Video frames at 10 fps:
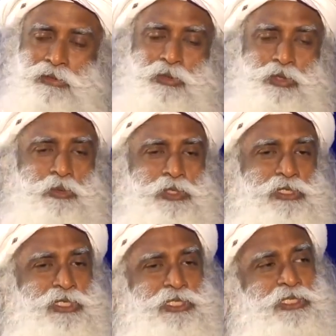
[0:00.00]
So you
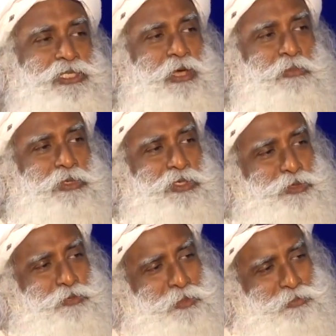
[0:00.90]
will see this happening
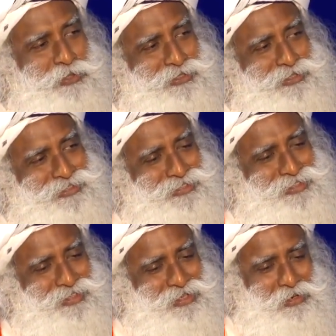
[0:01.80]
to people
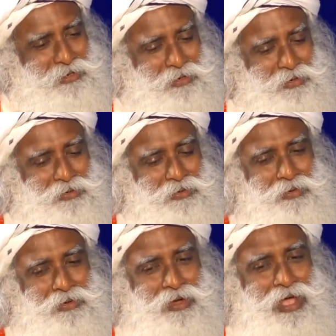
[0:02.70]

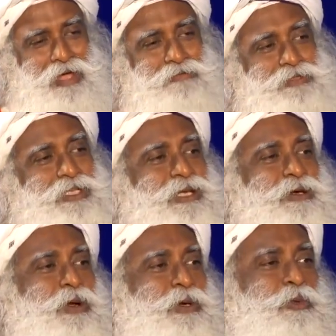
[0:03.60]
who have
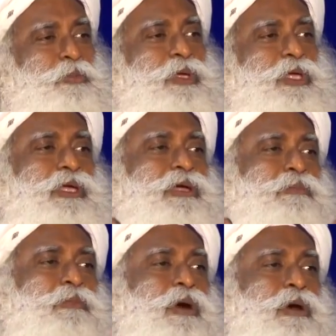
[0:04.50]
taken on to big
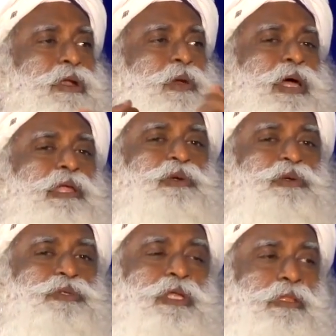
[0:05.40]
moral
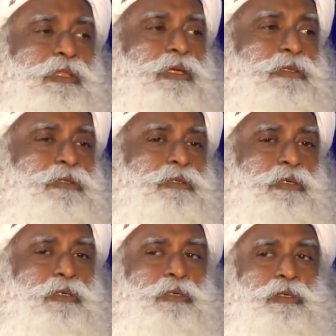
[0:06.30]
values and ethics.
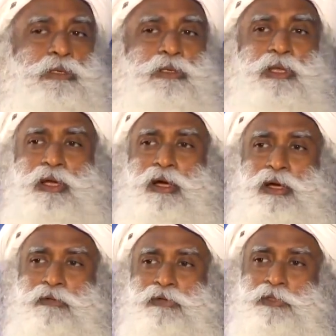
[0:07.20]
They
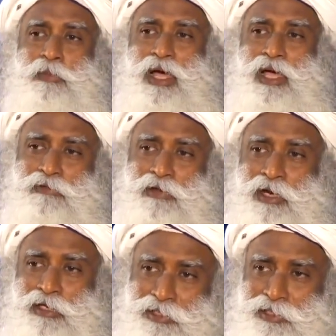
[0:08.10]
can't even smile for
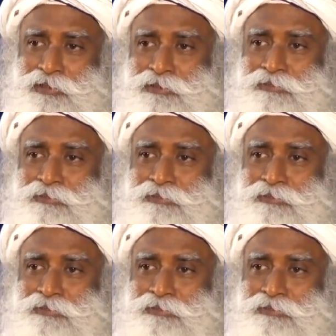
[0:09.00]
nuts.